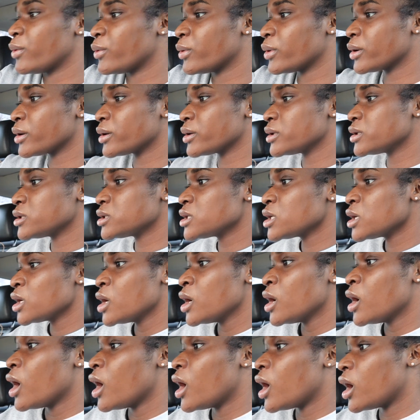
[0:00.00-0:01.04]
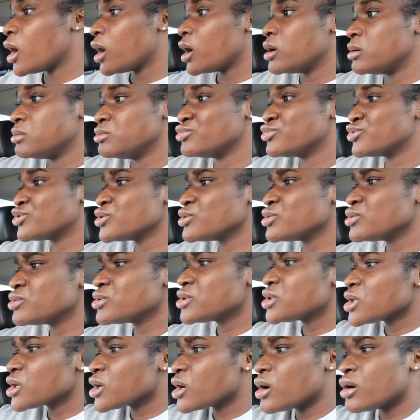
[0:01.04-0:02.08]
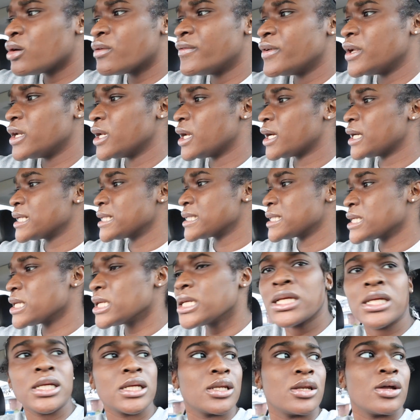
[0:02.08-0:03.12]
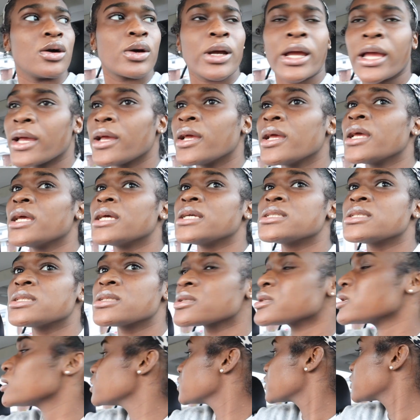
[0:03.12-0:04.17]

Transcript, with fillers: orders um, due to covid-19 okay it's